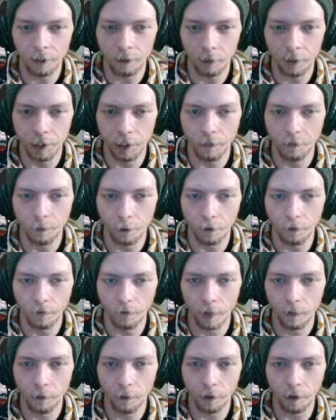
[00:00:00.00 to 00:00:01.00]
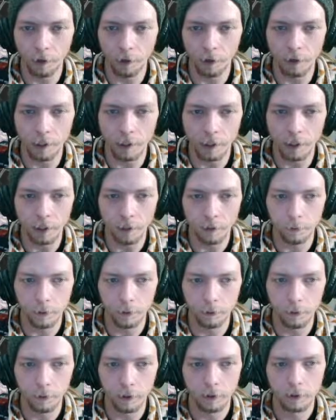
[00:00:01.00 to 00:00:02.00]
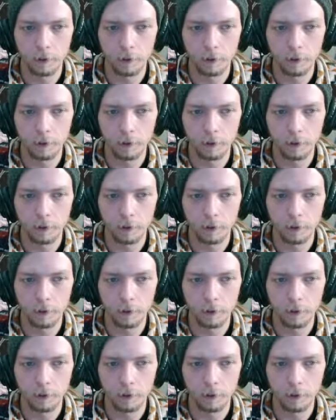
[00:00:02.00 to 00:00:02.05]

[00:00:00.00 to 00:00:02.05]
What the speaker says: we need for our vampire class at the moment.